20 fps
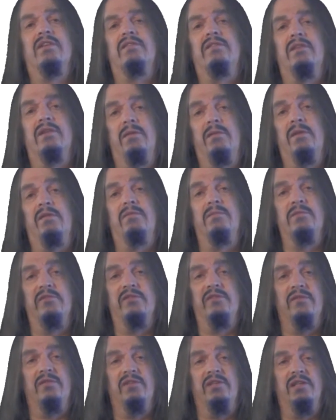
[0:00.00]
taxonomy from the
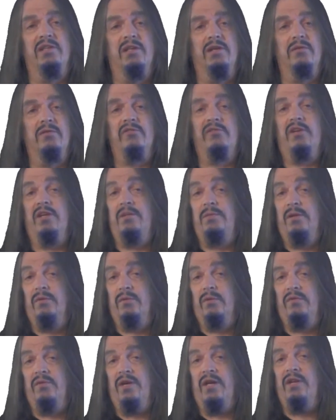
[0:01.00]
seventeen hundreds had to be
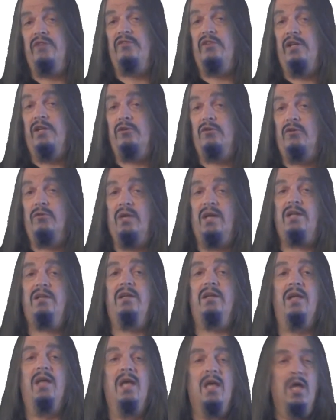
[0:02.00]
revised and
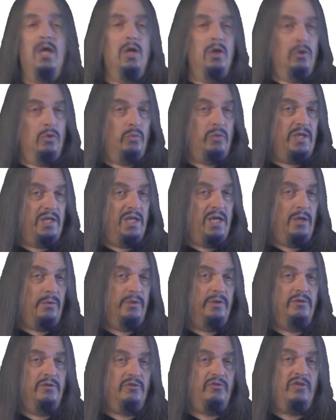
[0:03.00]
corrected. We
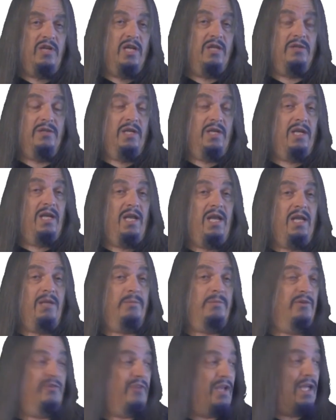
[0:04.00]
now understand that an
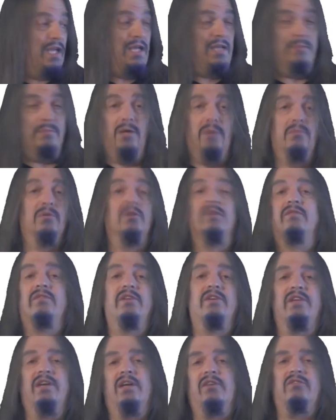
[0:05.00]
ape is any member of
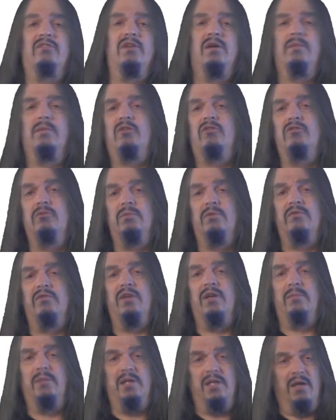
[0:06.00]
the taxonomic
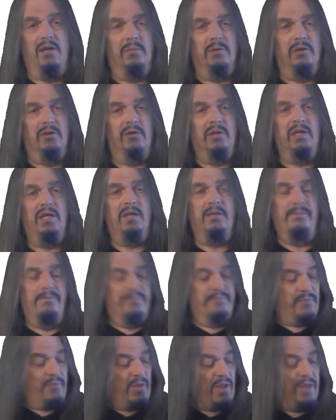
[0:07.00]
superfamily Hominoidea,
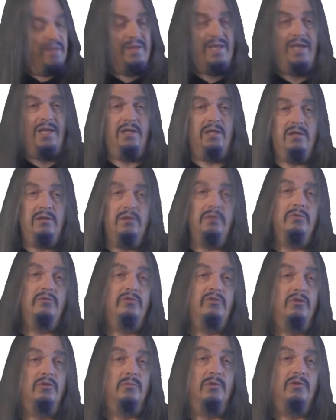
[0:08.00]
and that
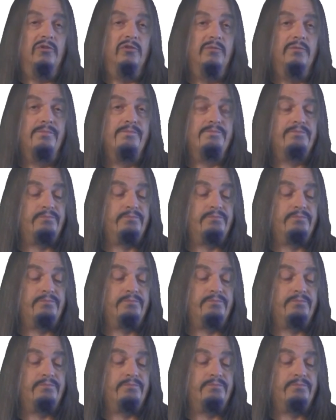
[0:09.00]
includes humans.